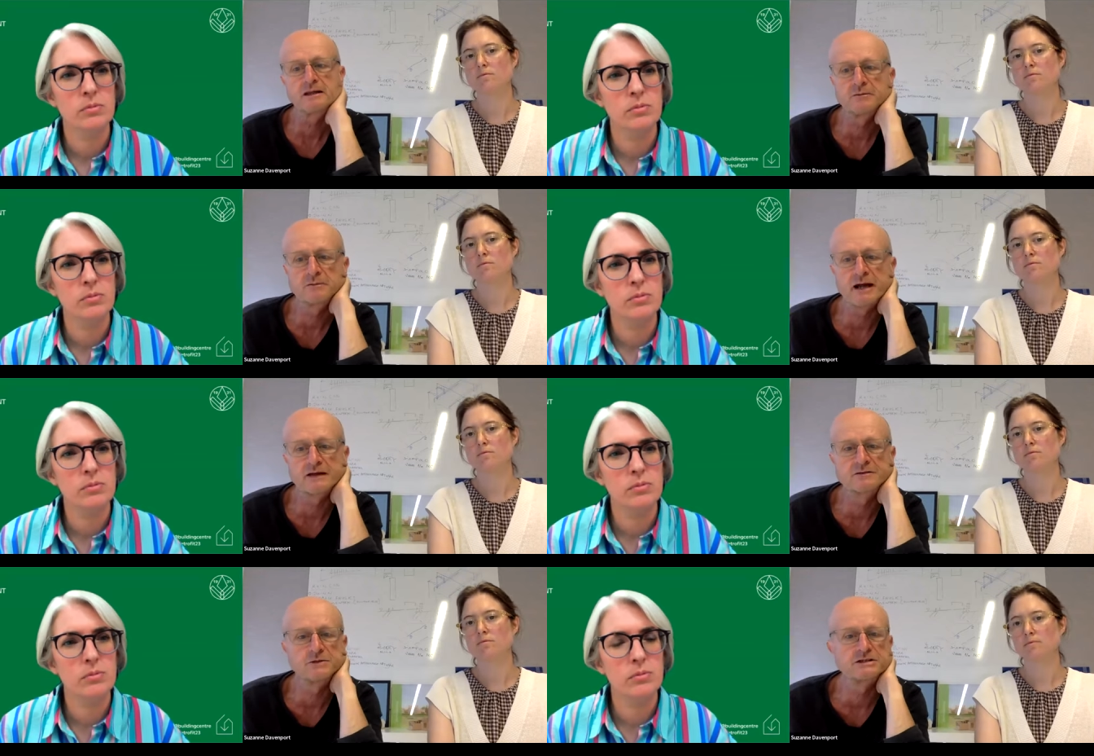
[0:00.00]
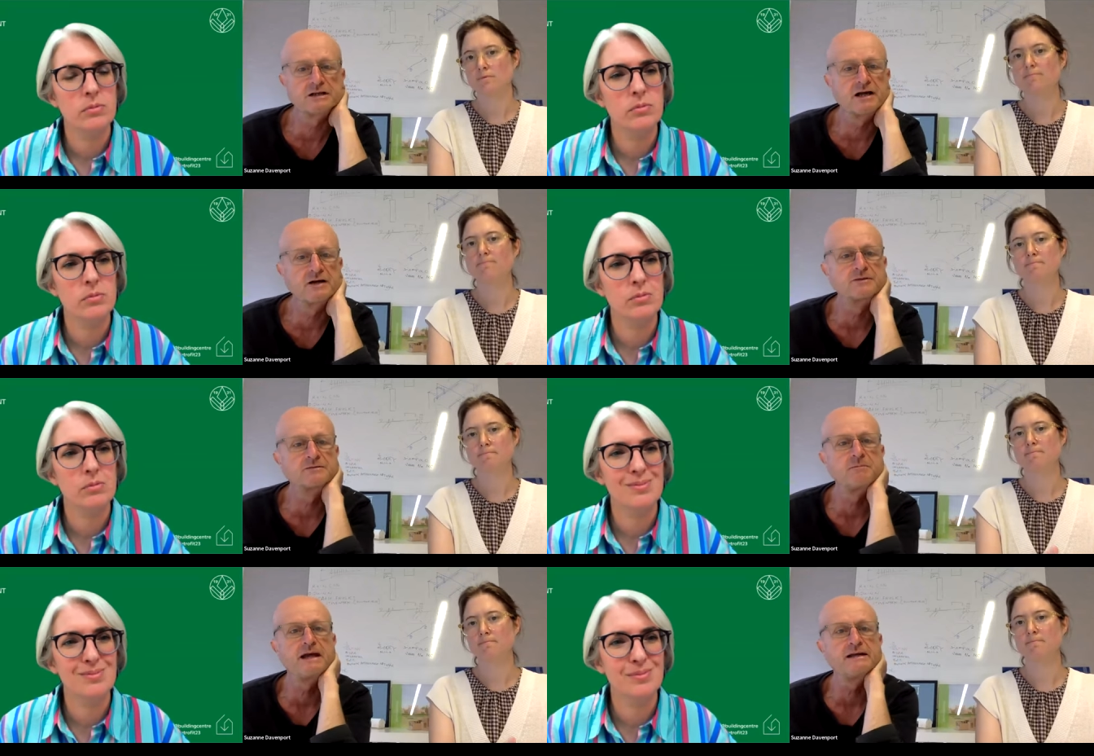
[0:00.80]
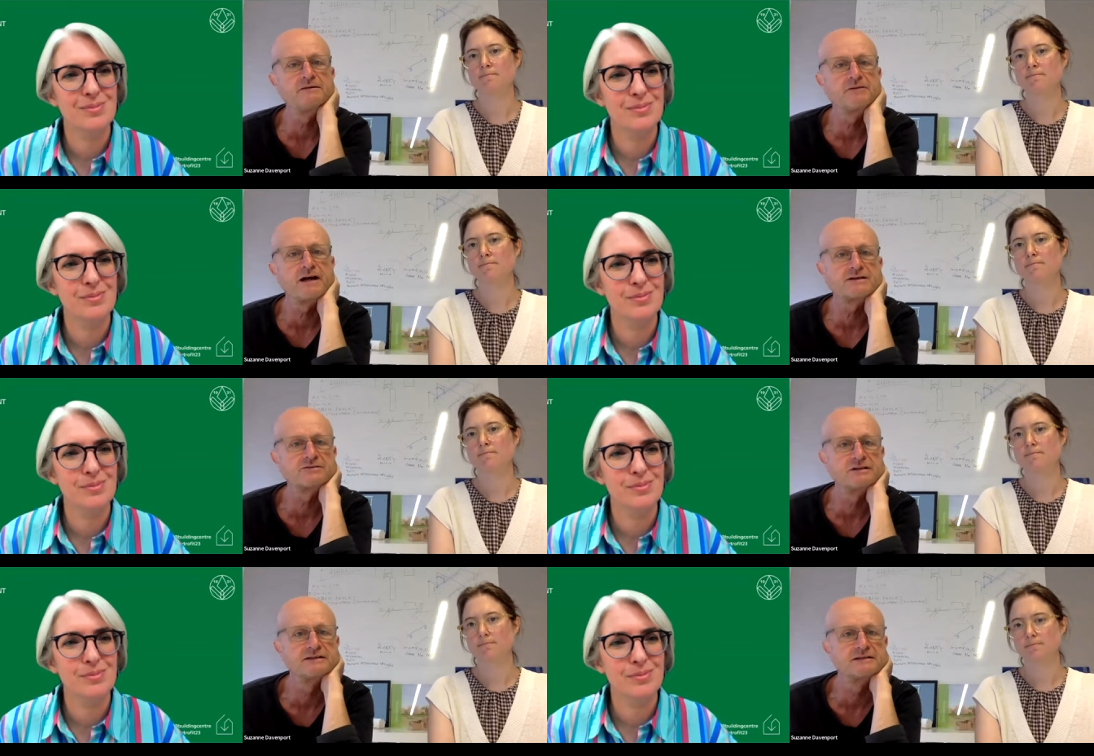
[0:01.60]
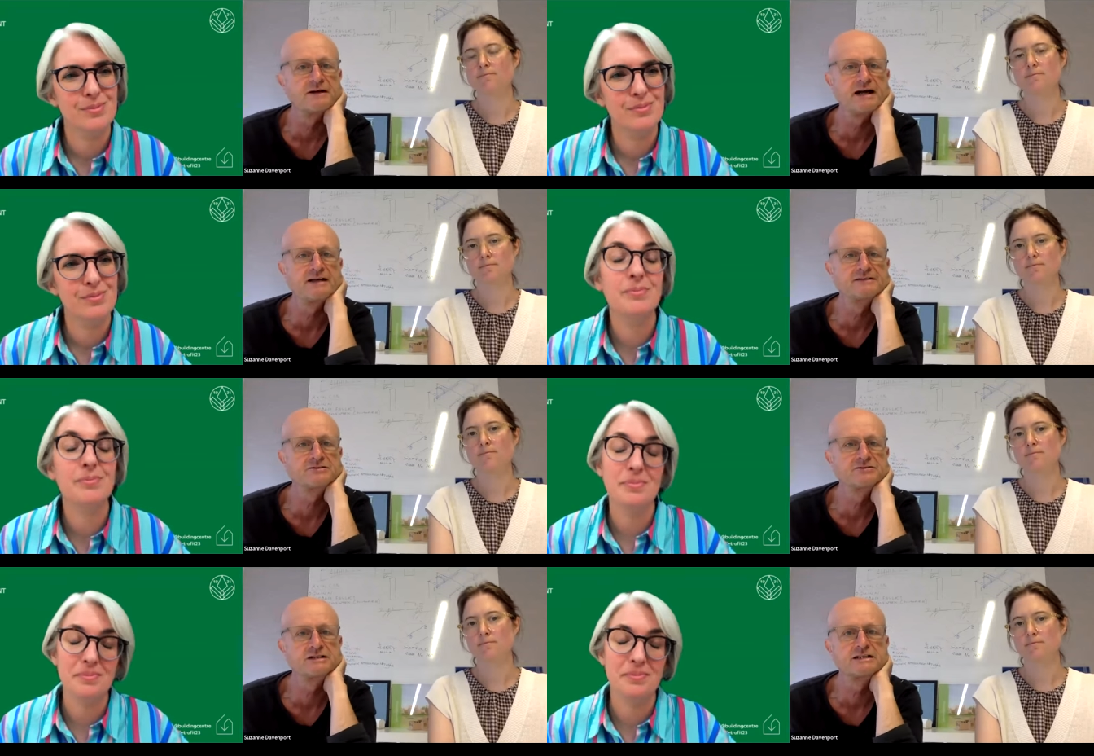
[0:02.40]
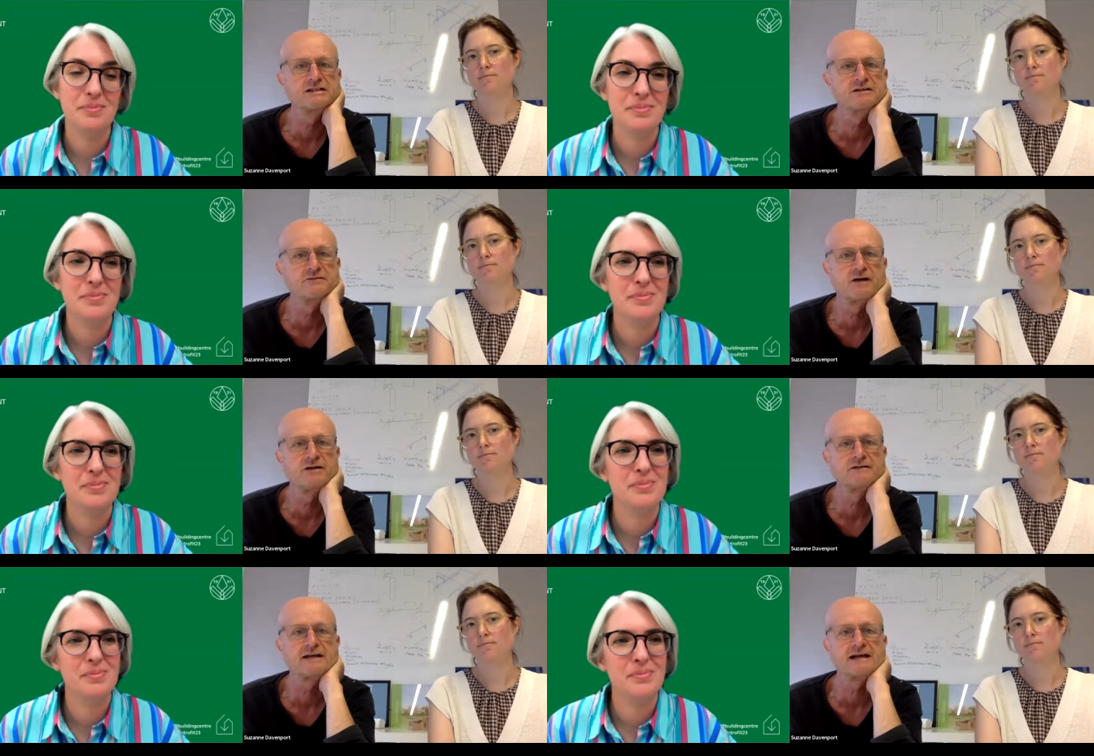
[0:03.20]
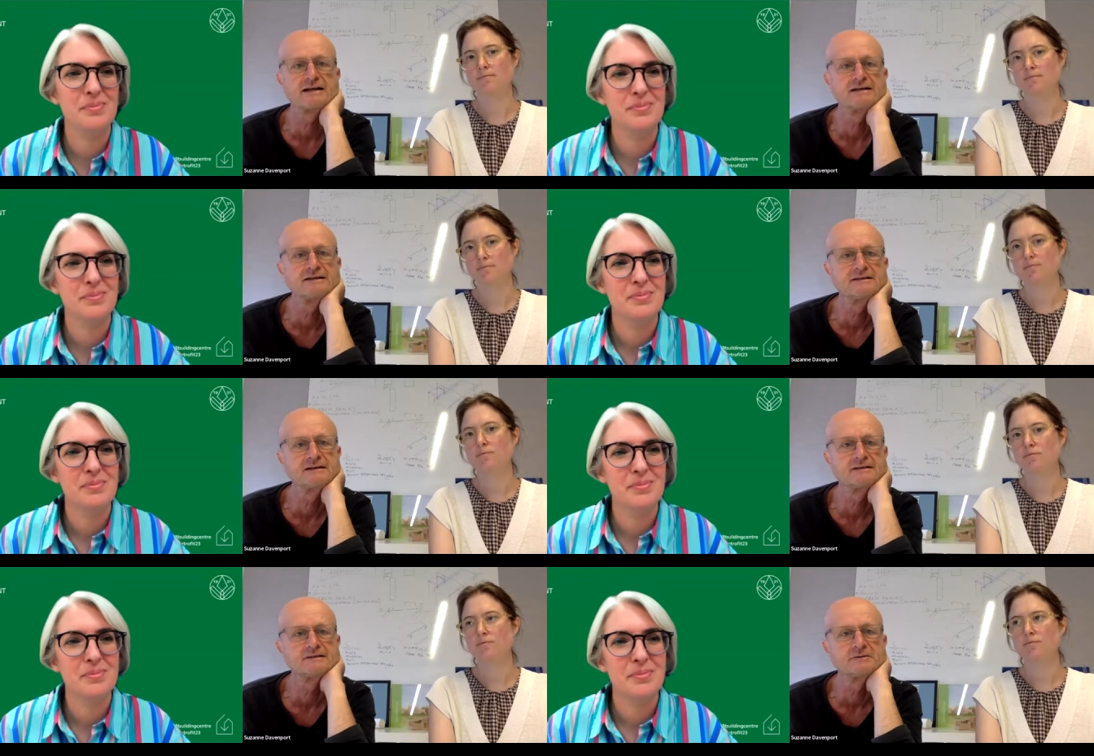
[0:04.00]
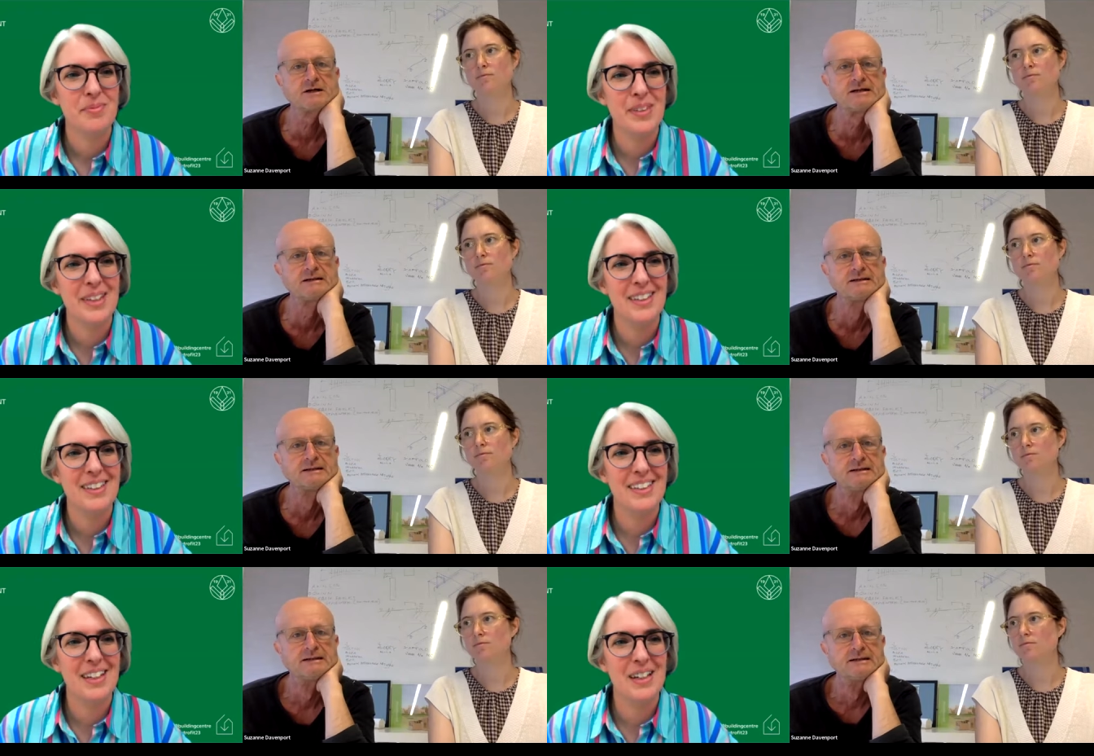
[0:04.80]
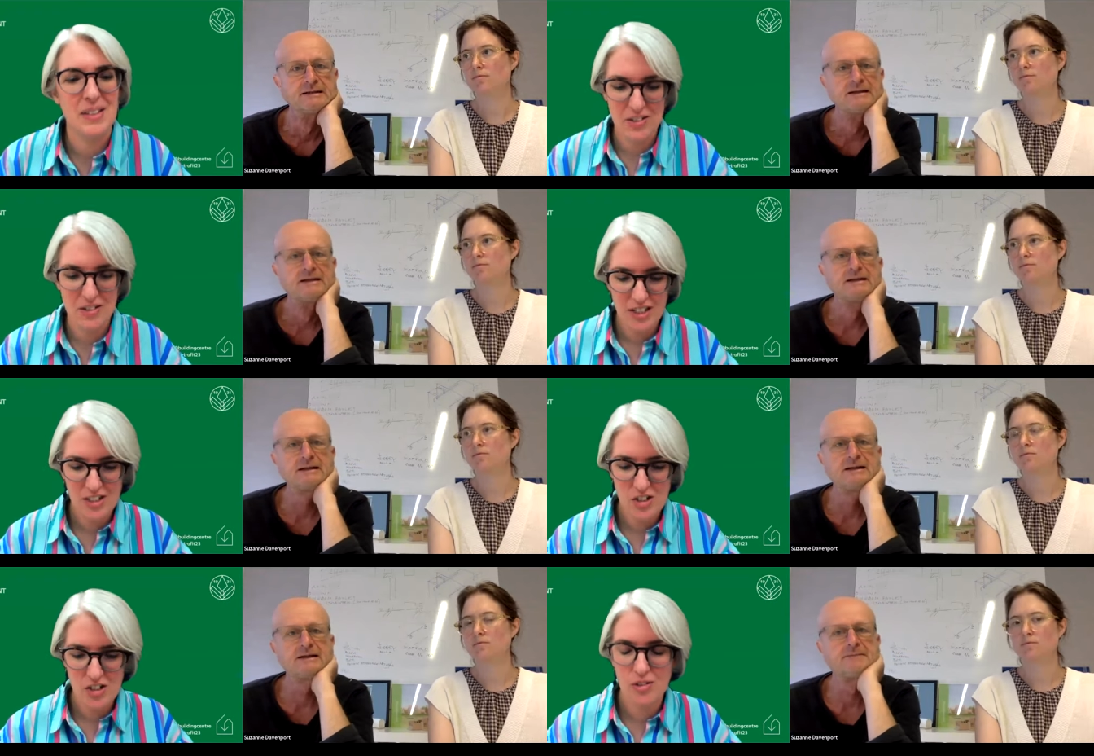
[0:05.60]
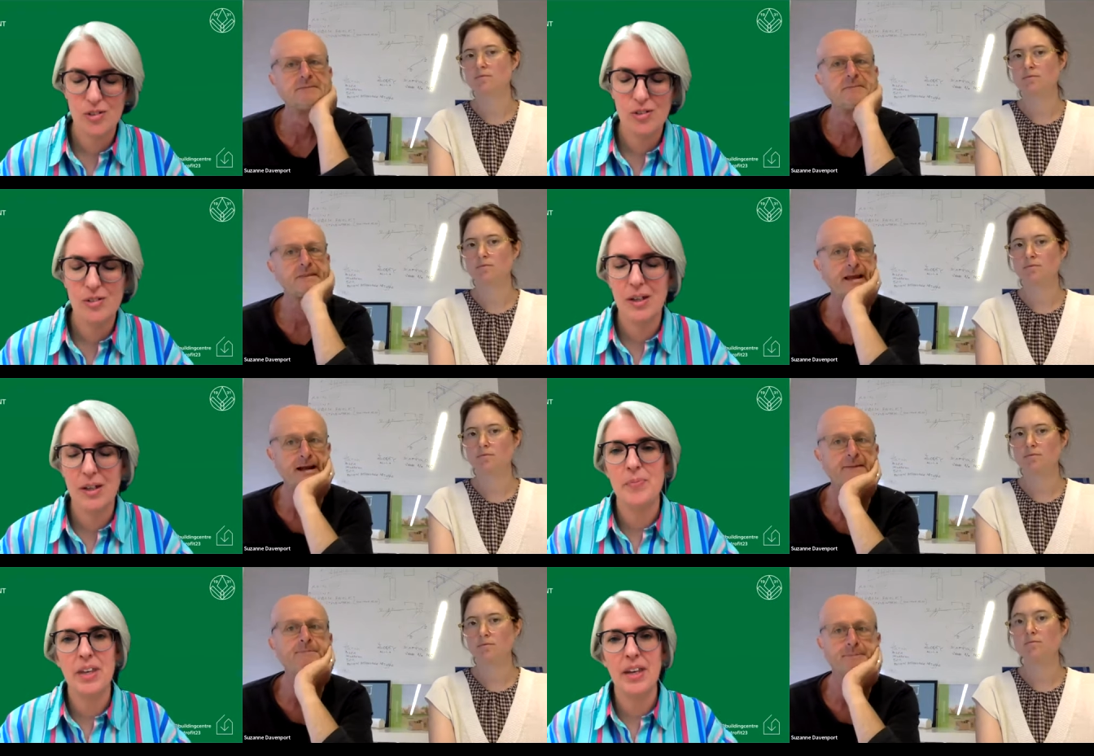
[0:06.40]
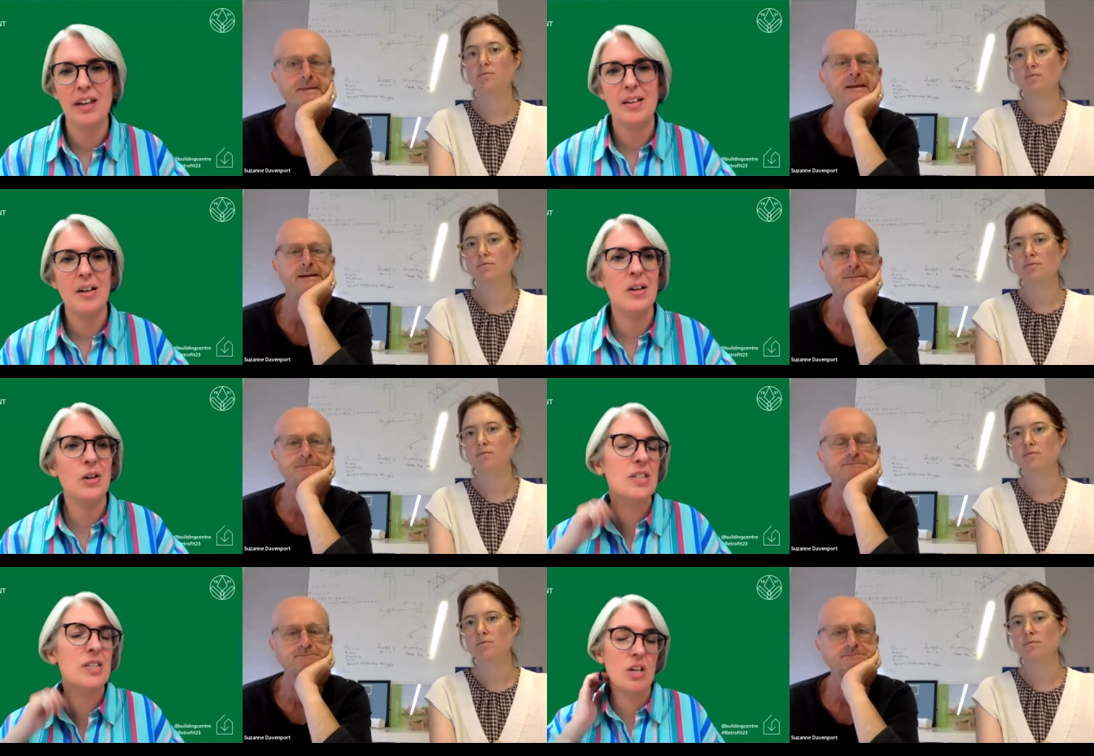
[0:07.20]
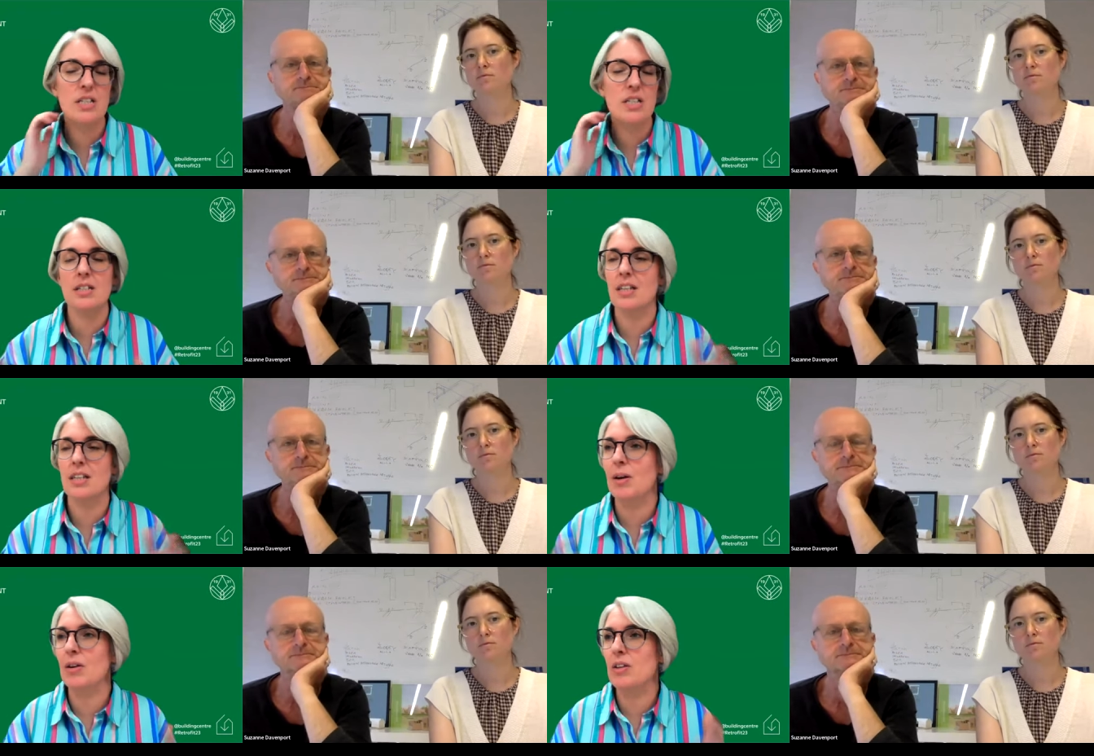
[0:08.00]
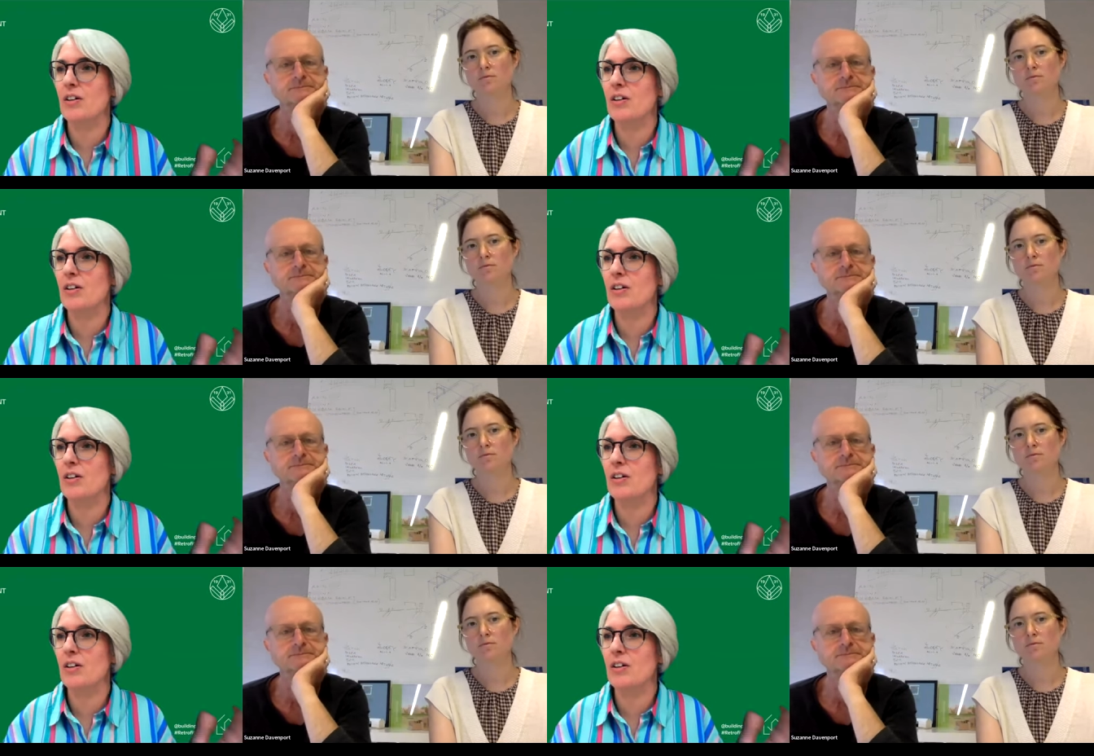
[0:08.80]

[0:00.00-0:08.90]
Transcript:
Speaker 1: you know exhibition homes made in factories. So it has a tradition of kind of tackling these things as well.
Speaker 2: Yeah, innovation or yeah. yeah, yeah. I know it's interesting to think about the